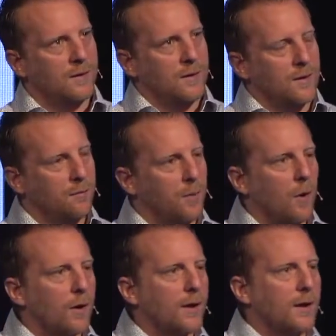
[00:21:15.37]
The
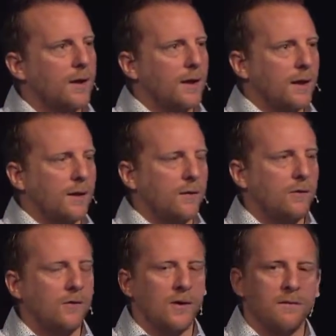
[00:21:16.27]
bargaining
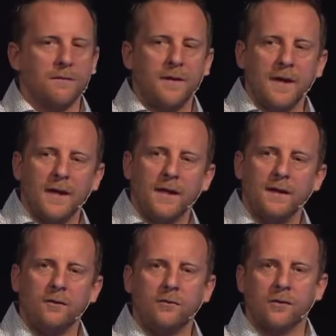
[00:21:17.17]
is, if
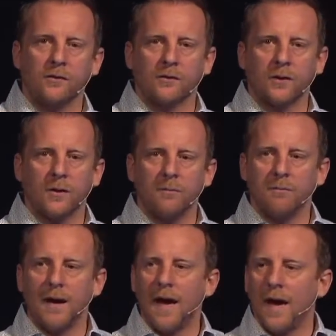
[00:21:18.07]
they just come
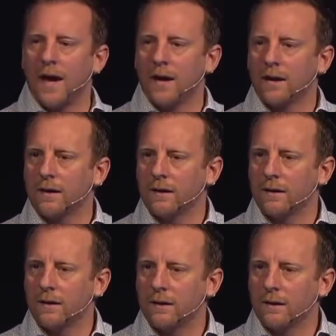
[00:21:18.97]
back,
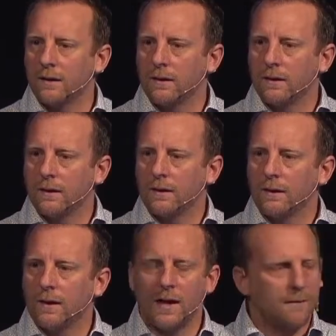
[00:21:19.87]

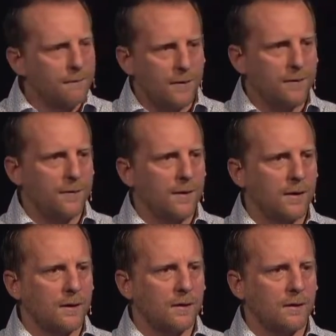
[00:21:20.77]

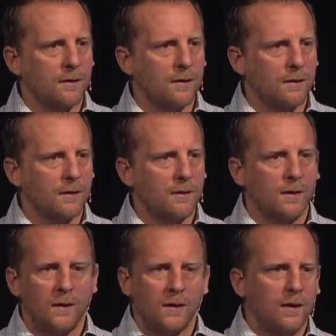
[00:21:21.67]
everything
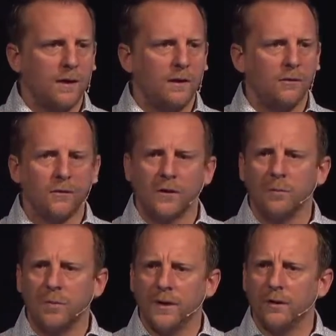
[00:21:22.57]
is going to
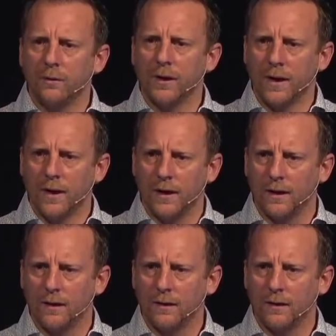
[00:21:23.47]
be okay.